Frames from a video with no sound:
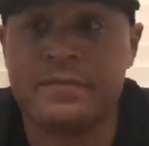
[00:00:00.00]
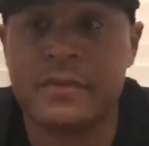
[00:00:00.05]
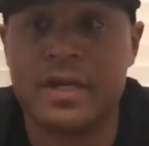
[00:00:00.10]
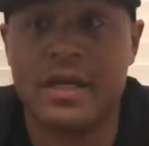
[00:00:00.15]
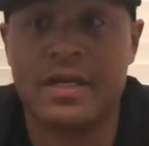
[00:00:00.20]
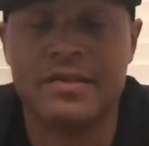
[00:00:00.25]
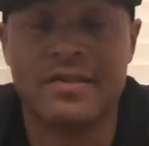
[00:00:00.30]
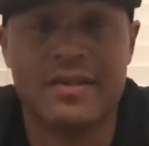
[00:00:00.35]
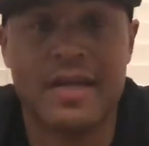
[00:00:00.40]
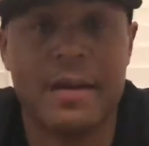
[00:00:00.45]

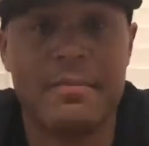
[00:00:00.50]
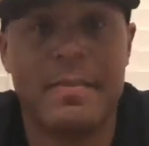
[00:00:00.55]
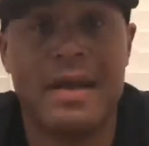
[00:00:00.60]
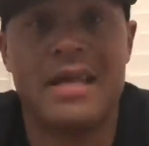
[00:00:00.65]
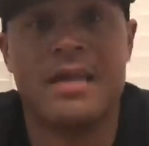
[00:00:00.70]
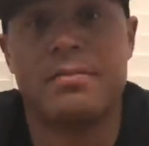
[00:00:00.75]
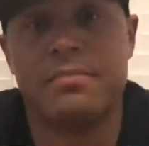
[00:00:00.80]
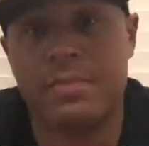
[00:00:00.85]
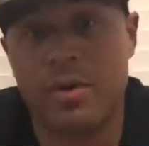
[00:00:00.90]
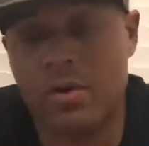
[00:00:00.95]
It's not
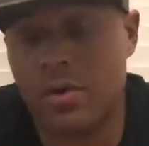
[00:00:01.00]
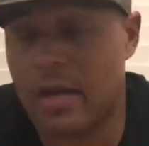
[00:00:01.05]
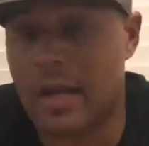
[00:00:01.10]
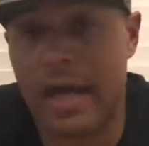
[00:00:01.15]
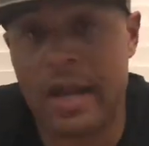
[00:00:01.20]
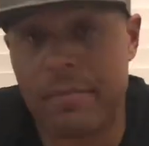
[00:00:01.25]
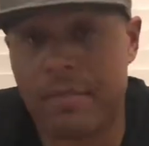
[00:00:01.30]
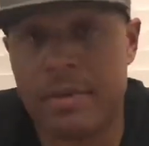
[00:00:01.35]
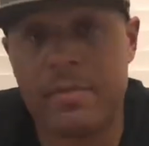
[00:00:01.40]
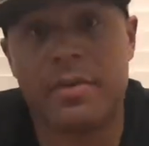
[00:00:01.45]
made in bulk. A
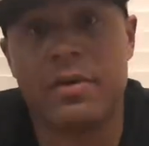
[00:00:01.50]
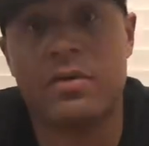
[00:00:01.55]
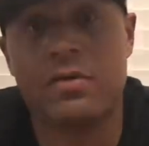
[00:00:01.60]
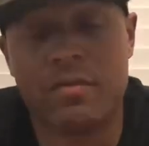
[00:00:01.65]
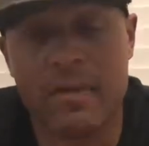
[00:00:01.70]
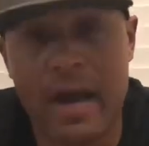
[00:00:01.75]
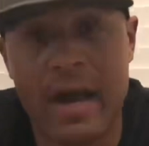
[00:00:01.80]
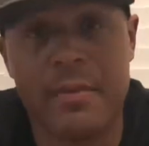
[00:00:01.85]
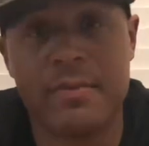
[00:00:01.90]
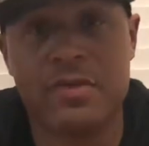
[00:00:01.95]
lot of people don't
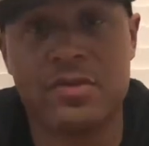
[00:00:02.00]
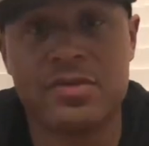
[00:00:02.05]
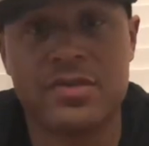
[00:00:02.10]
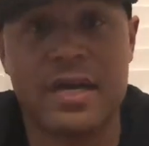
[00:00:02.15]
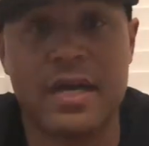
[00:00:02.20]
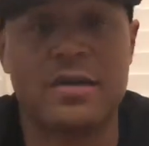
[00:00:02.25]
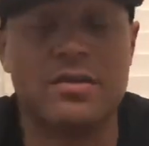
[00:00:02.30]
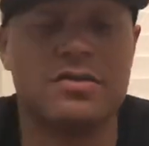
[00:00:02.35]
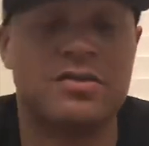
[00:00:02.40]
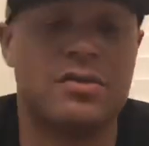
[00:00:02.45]
ride
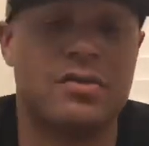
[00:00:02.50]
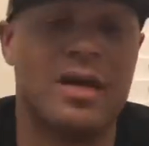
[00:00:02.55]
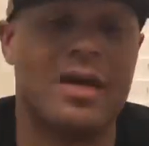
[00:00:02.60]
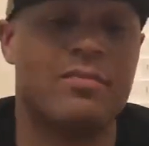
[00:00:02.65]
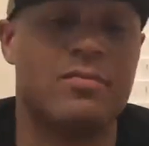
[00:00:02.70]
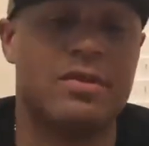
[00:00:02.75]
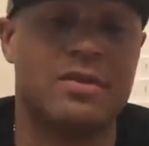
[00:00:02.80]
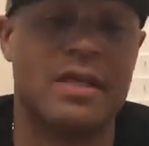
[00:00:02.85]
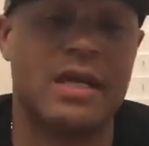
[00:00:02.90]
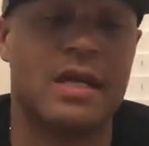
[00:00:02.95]
motorcycles, so I
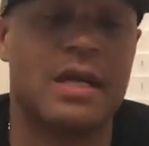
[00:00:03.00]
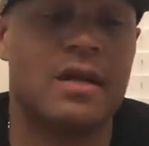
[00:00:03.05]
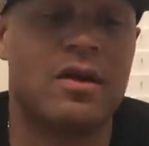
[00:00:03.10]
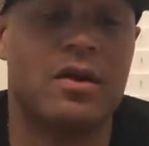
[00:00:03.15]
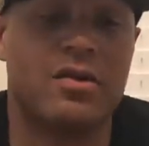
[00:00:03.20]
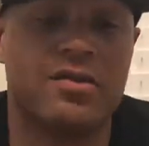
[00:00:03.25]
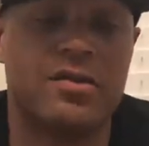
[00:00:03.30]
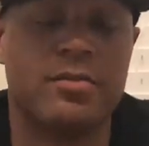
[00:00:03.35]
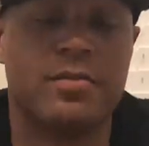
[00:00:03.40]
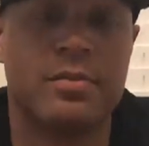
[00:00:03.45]
would think it
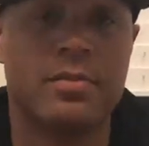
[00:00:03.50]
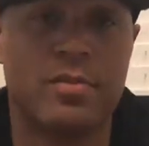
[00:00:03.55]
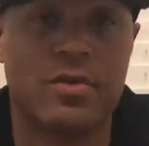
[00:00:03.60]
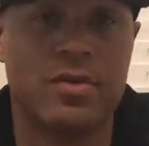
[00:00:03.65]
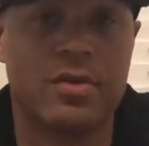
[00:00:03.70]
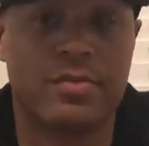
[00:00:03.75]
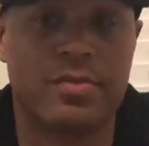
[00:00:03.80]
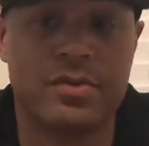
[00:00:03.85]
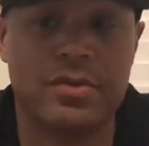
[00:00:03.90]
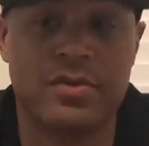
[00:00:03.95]
costs a little bit more
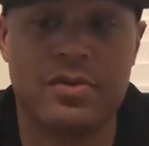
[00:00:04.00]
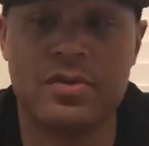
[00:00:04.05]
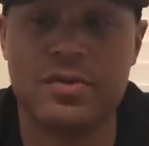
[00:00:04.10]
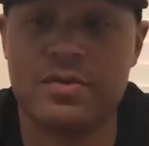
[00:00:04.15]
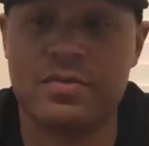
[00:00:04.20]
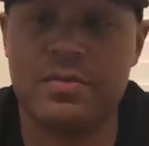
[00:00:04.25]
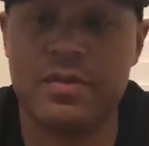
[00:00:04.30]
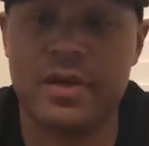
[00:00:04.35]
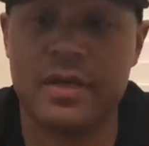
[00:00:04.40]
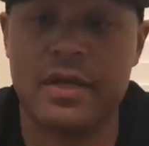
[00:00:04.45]
to produce,
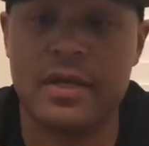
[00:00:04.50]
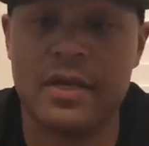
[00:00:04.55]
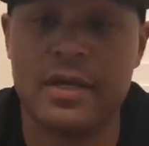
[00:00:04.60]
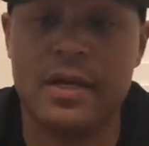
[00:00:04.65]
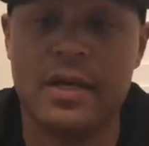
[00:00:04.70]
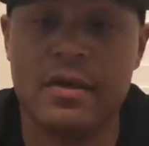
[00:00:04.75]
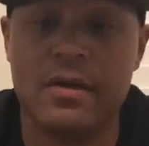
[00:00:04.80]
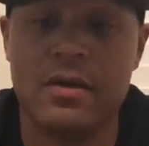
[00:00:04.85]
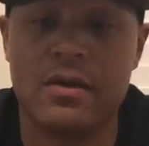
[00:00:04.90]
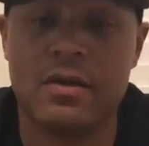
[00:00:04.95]
but
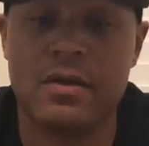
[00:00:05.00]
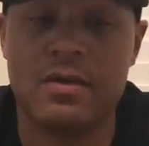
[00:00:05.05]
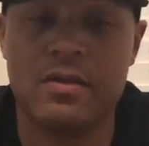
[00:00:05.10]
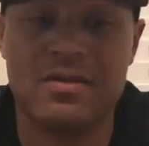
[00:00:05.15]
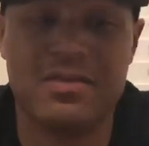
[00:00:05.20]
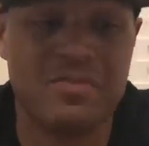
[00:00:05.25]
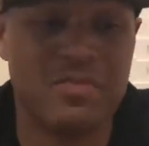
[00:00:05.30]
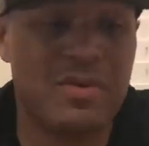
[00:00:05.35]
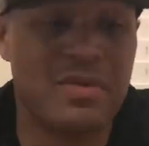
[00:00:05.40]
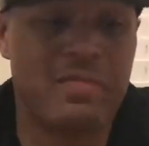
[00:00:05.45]

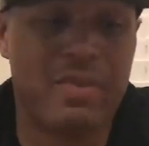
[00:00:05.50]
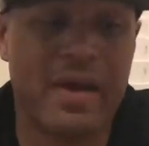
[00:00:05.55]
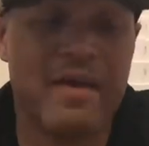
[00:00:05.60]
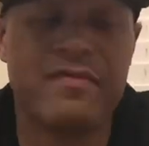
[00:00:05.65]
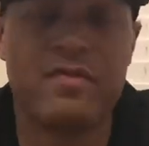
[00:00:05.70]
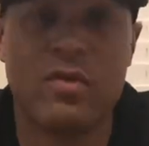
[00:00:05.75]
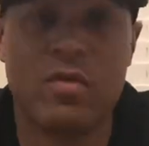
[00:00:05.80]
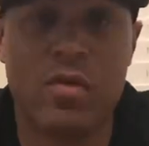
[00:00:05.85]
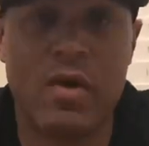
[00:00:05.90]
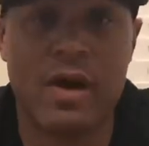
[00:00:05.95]
we pay
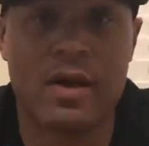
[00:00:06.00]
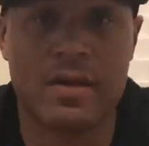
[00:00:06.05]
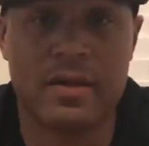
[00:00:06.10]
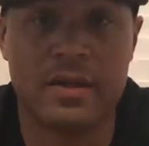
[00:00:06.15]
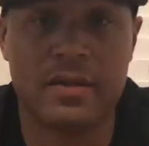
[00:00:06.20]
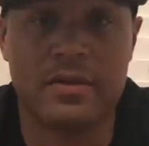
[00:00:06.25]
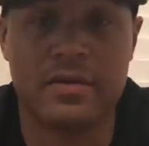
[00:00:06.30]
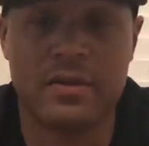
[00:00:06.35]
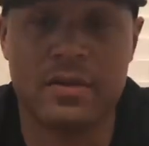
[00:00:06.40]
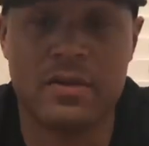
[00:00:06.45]
for
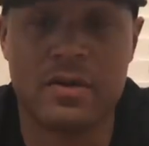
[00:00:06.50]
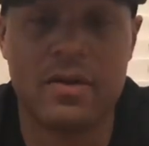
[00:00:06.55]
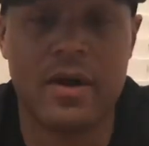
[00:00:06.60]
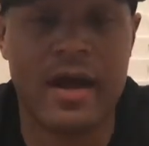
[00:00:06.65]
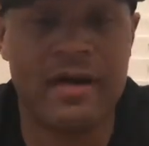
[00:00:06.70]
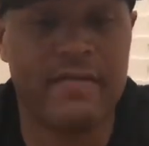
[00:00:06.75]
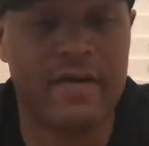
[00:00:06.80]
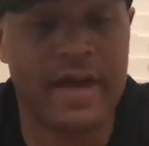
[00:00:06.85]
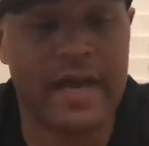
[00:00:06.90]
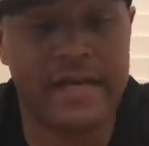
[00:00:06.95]
quality. You know,
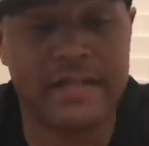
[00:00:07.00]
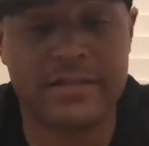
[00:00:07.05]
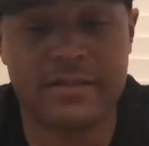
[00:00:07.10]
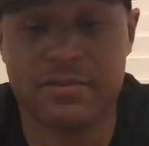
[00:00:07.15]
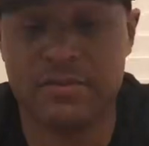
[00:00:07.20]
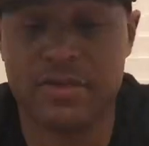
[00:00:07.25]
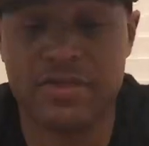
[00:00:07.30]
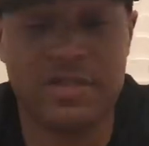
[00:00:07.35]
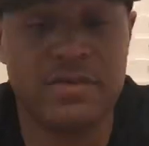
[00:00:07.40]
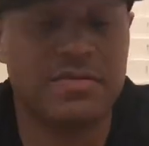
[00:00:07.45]
I've had
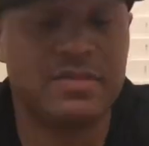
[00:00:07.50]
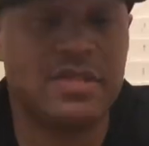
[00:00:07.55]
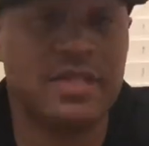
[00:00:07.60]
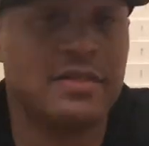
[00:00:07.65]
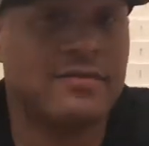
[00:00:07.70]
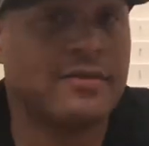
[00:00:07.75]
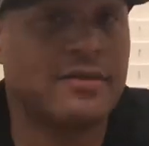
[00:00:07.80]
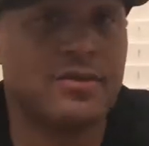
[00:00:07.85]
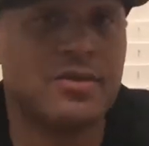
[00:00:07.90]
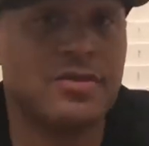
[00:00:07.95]
some cheap
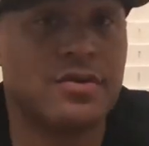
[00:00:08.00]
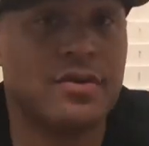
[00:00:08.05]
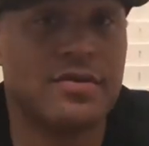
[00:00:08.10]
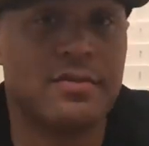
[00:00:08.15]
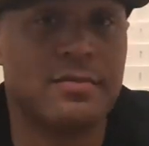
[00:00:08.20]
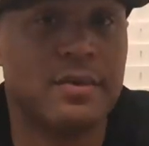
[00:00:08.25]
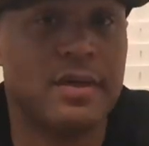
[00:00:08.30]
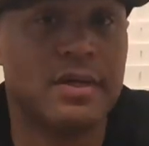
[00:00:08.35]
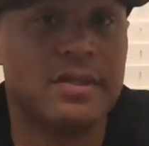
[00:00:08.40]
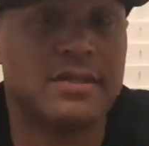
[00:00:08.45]
seats for
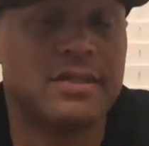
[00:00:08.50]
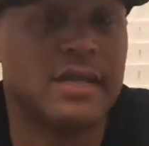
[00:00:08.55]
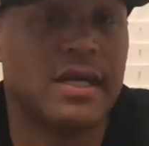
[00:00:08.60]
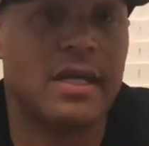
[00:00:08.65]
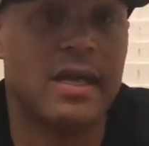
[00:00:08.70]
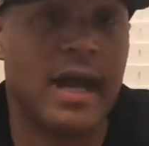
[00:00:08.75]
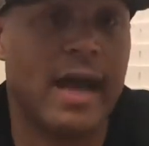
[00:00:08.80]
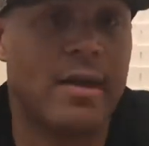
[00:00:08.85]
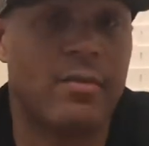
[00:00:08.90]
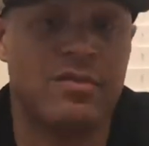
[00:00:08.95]
$200
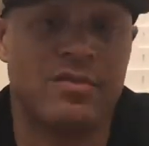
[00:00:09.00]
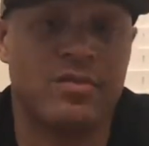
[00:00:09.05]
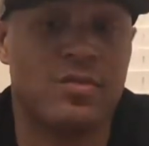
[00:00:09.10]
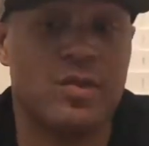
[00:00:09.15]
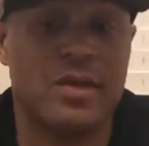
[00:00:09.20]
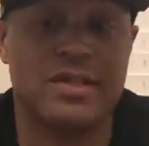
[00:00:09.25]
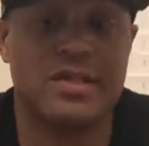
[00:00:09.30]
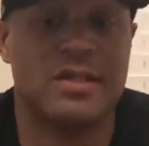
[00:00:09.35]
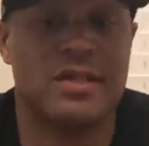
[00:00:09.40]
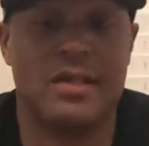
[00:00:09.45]
that I was
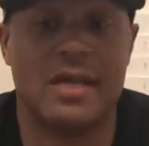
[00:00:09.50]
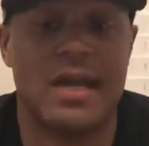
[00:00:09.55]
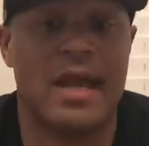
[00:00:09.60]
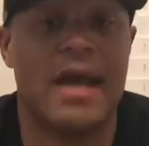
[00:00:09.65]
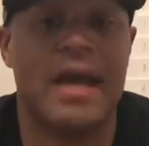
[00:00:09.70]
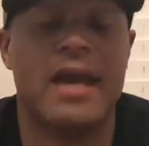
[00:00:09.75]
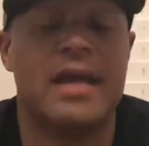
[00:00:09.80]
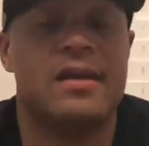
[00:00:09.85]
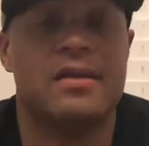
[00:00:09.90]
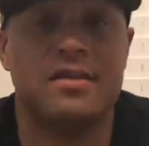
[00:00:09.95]
wishing that I
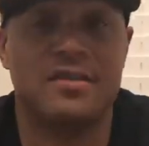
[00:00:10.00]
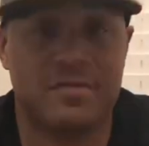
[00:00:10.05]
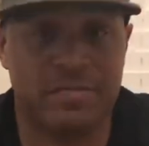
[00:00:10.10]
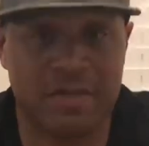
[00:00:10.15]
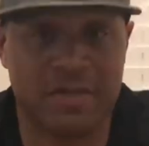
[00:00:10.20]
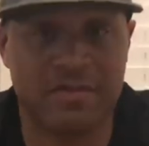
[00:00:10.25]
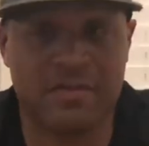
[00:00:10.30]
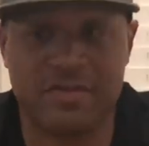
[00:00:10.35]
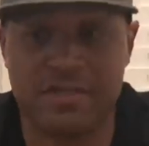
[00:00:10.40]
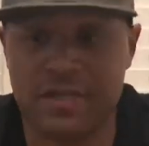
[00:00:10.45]
had an
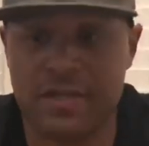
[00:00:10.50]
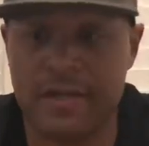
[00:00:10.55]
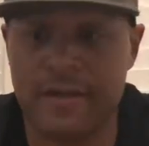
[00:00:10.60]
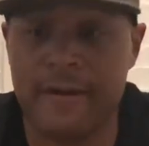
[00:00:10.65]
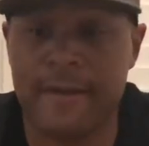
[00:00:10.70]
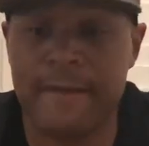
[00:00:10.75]
expensive seat.